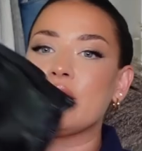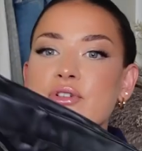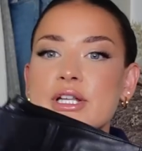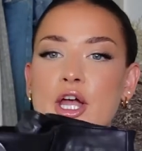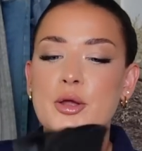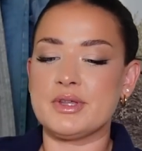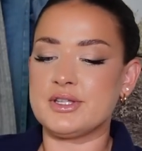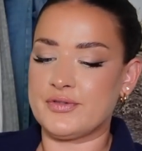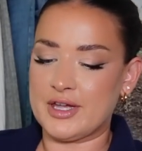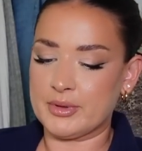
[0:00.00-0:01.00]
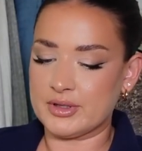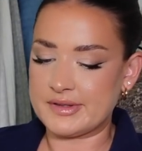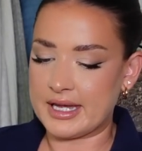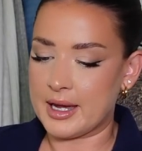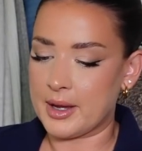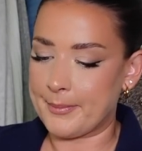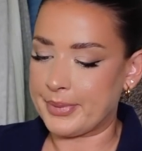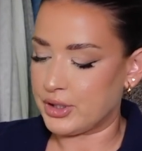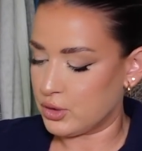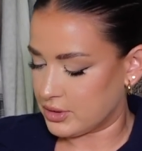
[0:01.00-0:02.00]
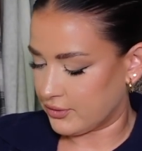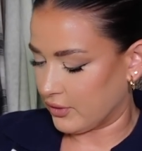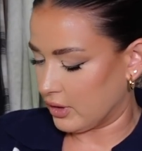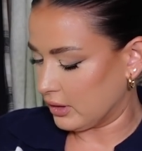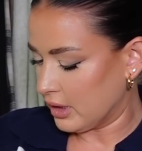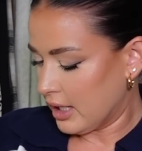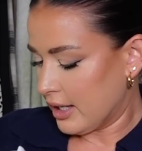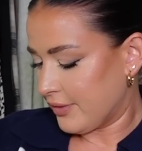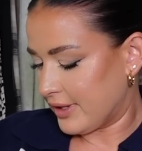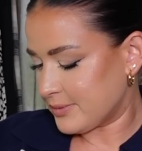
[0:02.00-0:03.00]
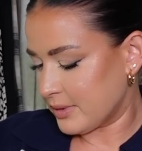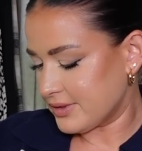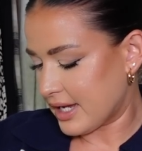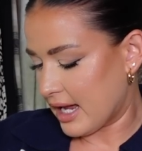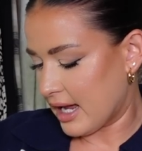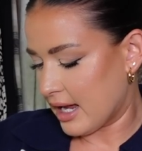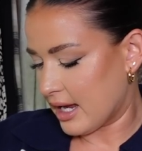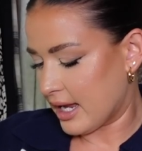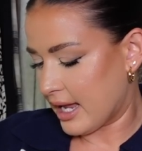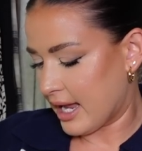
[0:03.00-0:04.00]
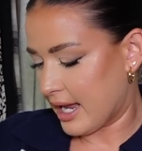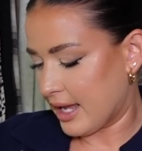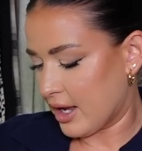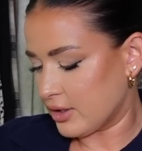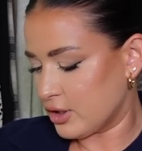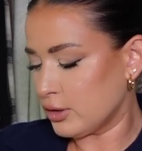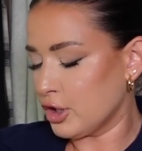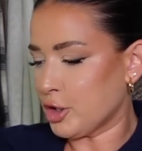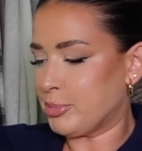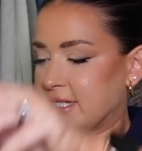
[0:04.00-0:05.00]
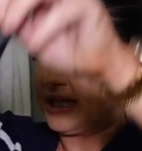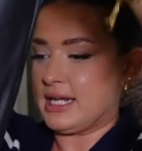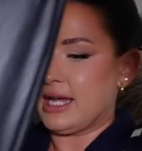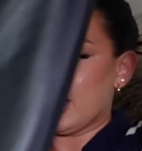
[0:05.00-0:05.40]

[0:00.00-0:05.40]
I really hope these fit because they are beautiful. These ones are a New Look petite.